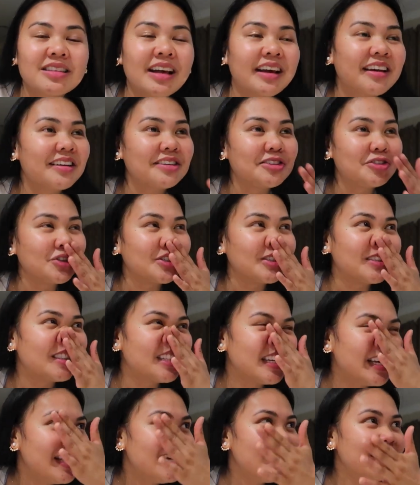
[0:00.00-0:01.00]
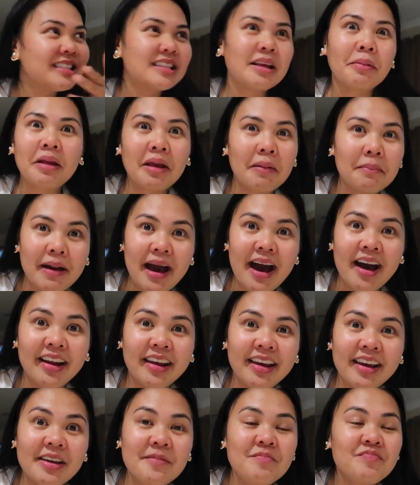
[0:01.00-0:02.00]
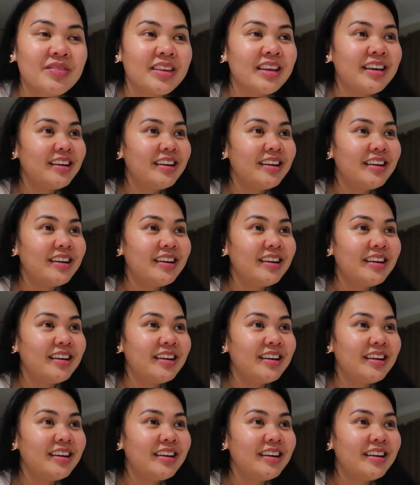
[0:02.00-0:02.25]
Like, it's just something about it